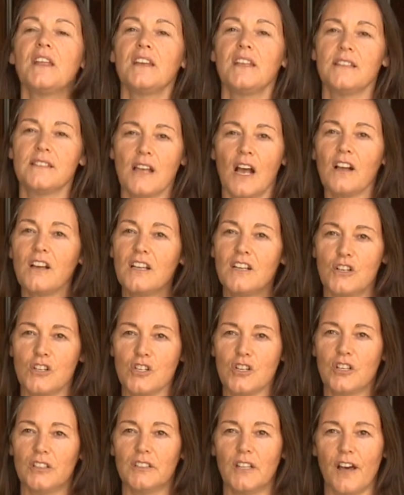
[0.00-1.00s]
that needs
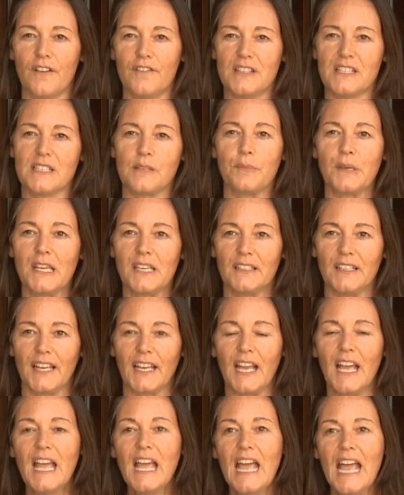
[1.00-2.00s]
unconditional love and some
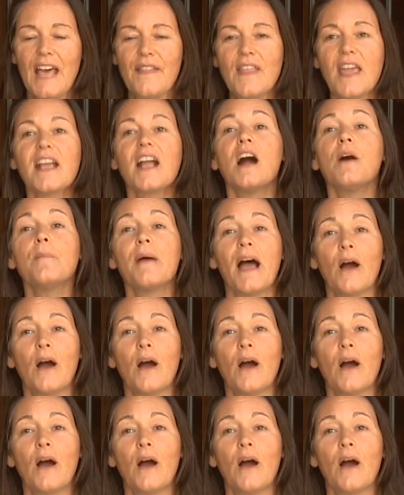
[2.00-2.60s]
healing. And they come